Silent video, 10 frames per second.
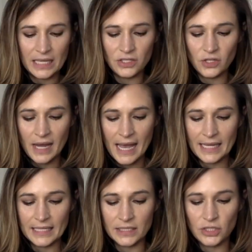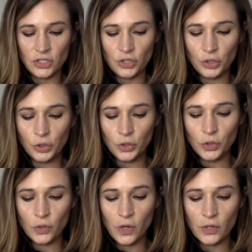and you're adding
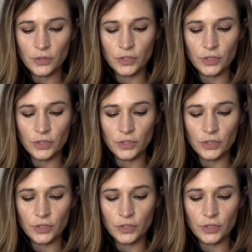2 whole